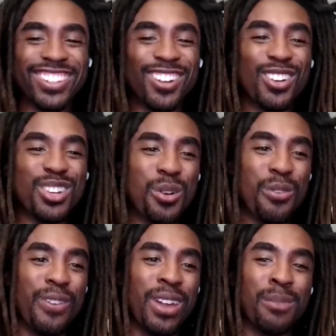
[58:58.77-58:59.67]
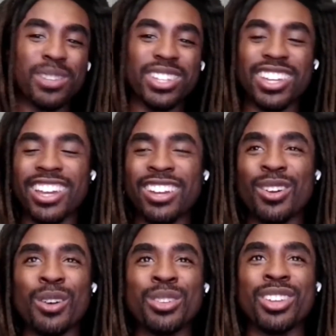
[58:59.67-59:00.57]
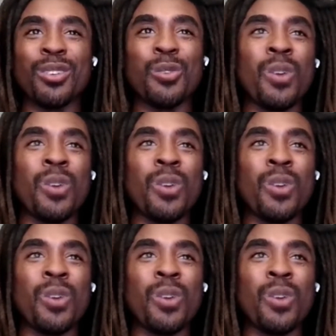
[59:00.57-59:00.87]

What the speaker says: they turned into a family, and I was like,